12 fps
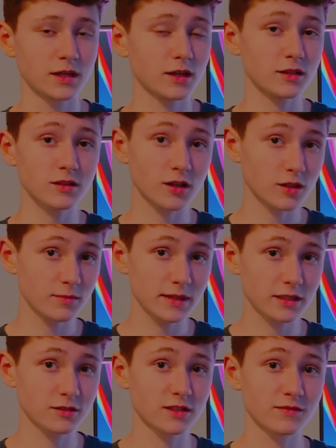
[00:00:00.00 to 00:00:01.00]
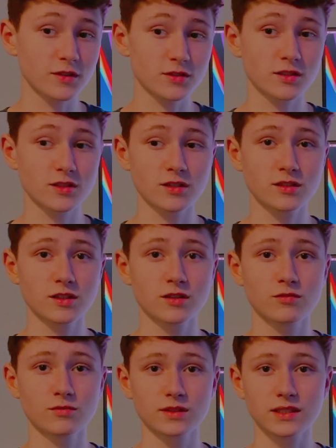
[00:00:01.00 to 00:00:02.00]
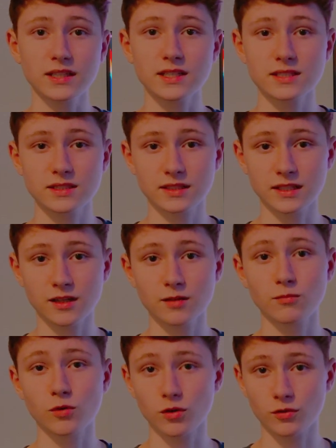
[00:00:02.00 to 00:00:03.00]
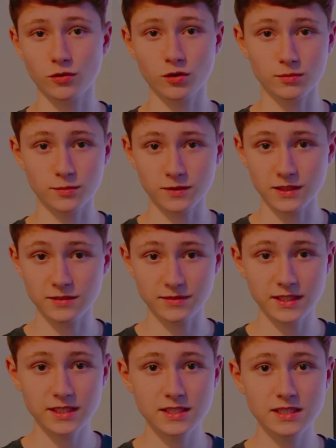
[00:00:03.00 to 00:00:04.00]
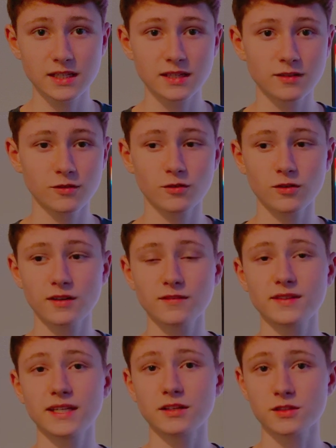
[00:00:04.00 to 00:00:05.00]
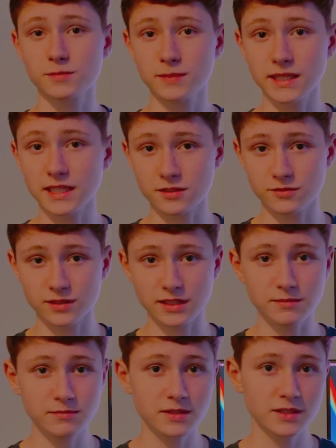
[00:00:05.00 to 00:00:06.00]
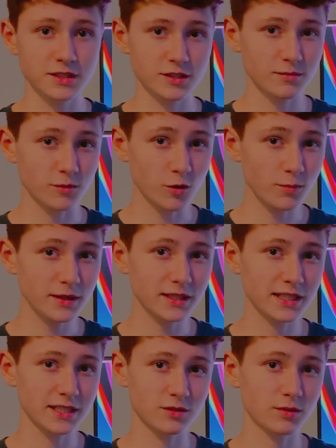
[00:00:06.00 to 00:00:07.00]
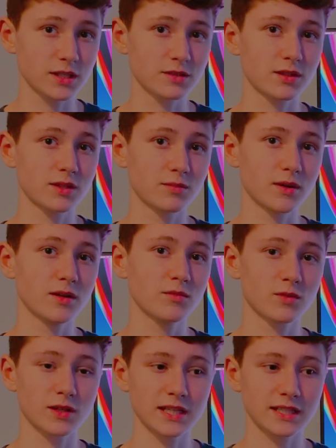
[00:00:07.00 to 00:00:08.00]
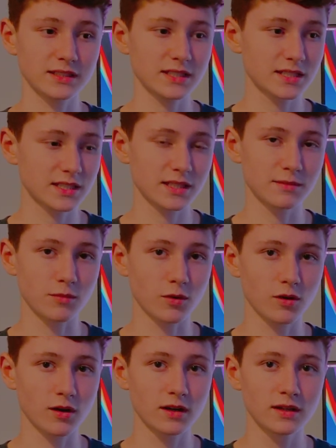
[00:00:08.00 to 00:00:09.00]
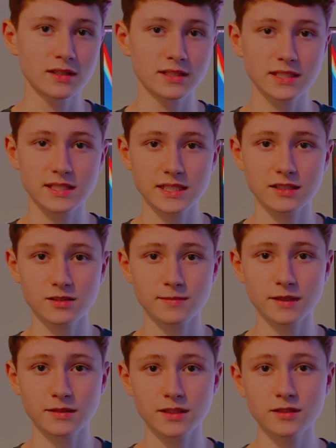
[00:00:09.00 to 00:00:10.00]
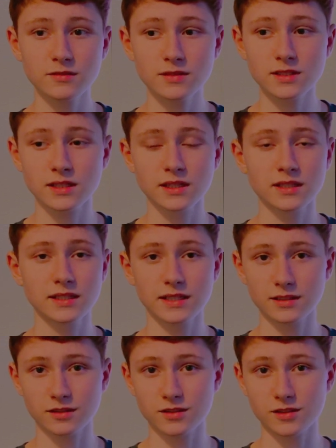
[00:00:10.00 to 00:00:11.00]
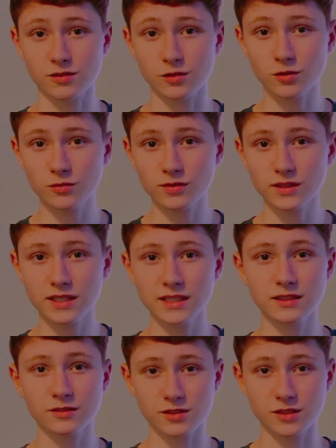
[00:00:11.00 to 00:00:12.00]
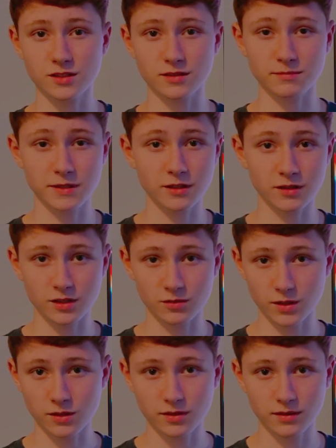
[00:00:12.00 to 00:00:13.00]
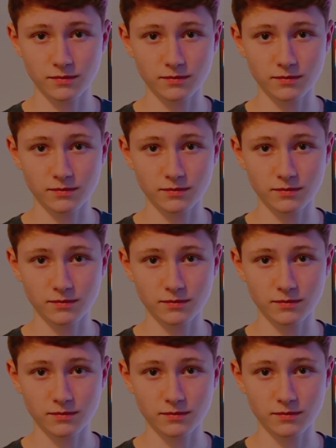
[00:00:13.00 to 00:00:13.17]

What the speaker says: Other automakers have also started to go and release their more affordable EVs, or have announced plans for them, so I'm hoping that in 2021 we're going to at least see more details about those, and also hopefully they'll start to appear on the road.